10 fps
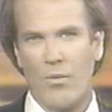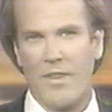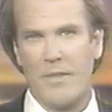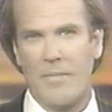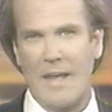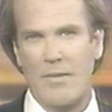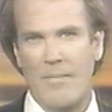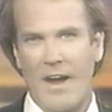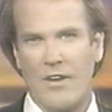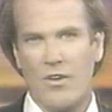what the baby
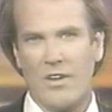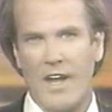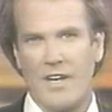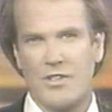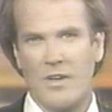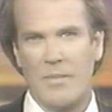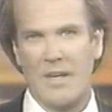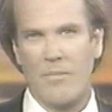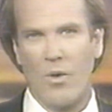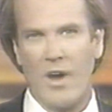might look like should it
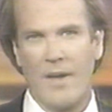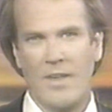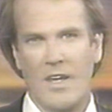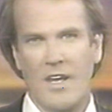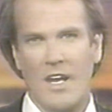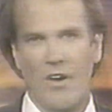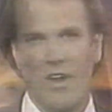be a boy. Here